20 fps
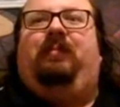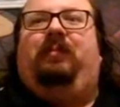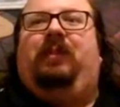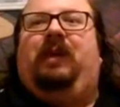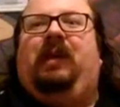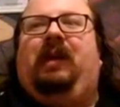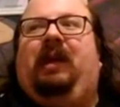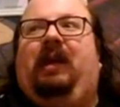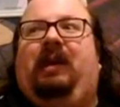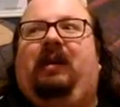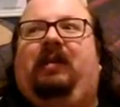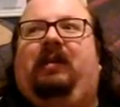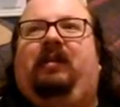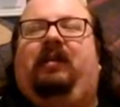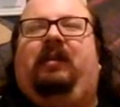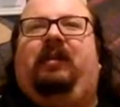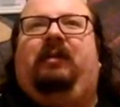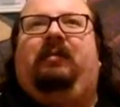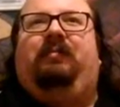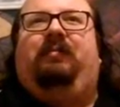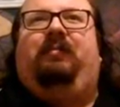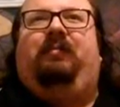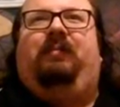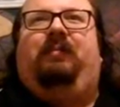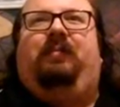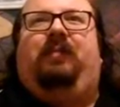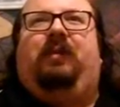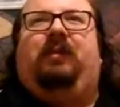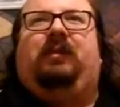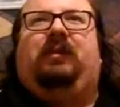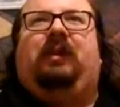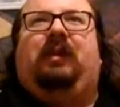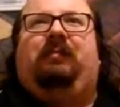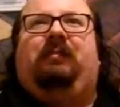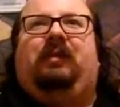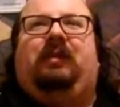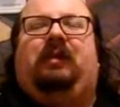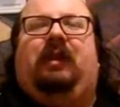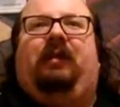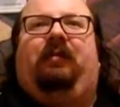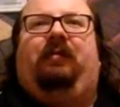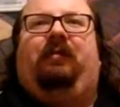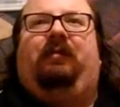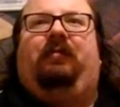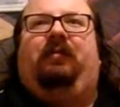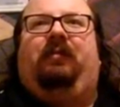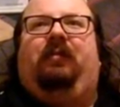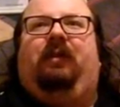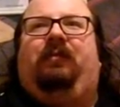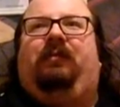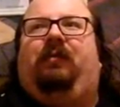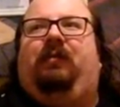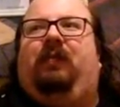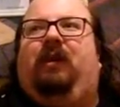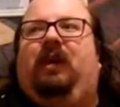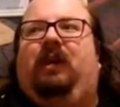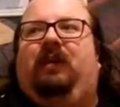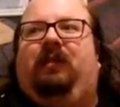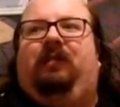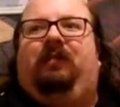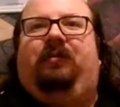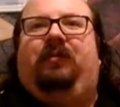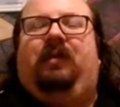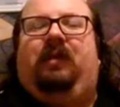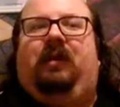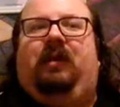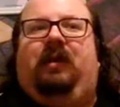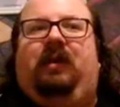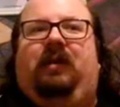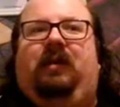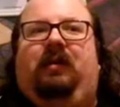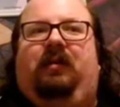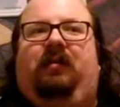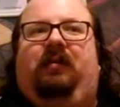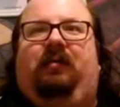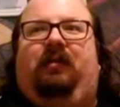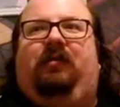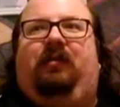but again, the post game stuff with a lot of the